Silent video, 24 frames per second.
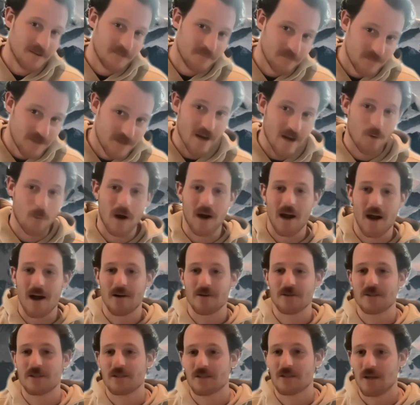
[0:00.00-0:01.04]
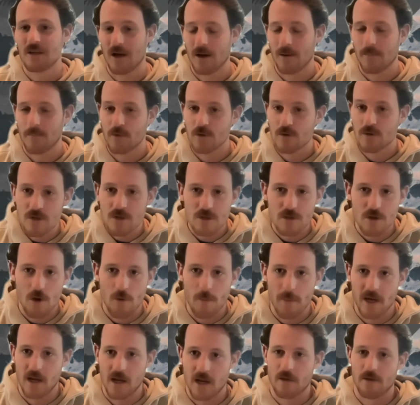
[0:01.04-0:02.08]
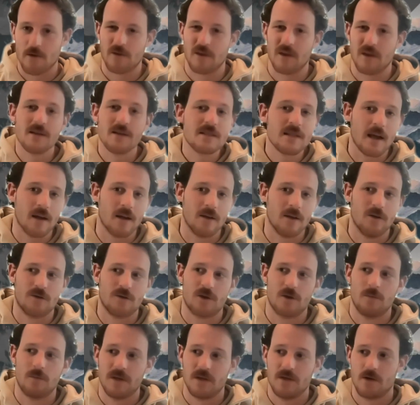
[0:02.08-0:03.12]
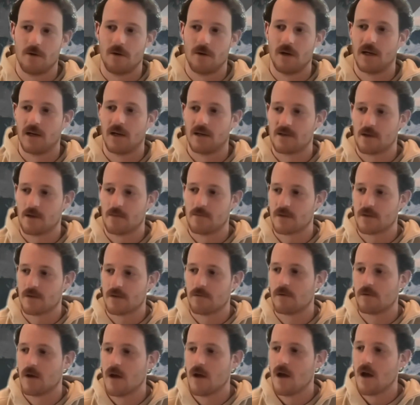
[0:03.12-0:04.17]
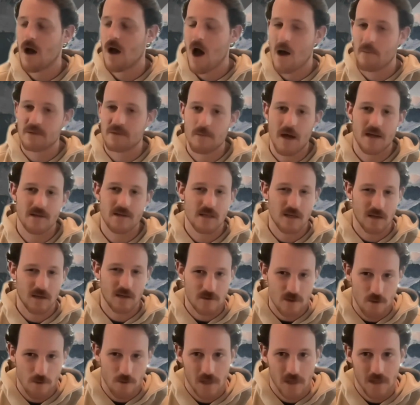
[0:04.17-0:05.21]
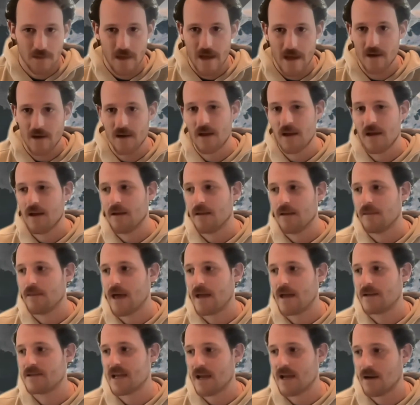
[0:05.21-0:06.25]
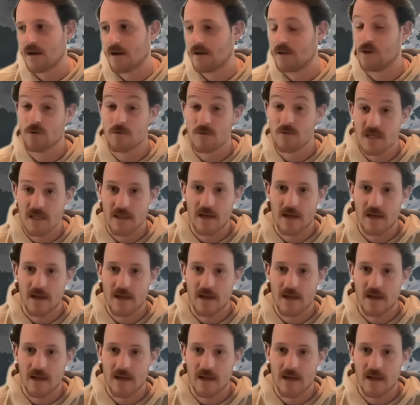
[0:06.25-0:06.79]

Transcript: data warehouse. There's just so many other things that you should be doing in terms of optimizing, tuning that data, using